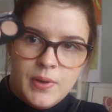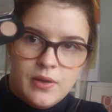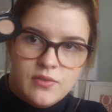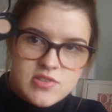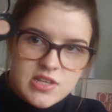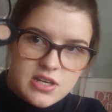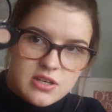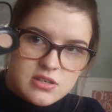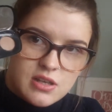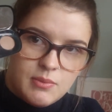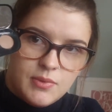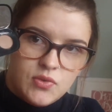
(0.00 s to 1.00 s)
obviously it does
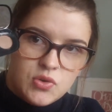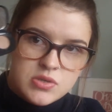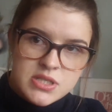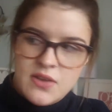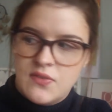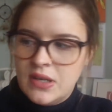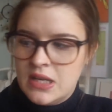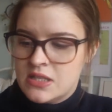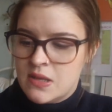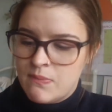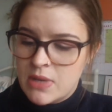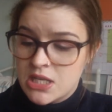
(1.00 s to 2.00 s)
come with all 7. There's
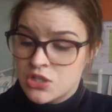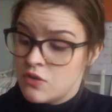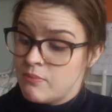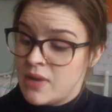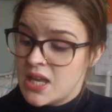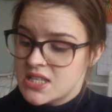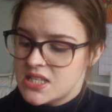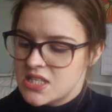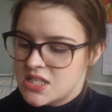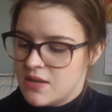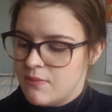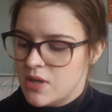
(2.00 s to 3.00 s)
a mixture of mattes and
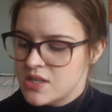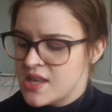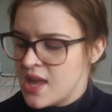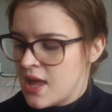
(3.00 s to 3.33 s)
shimmers.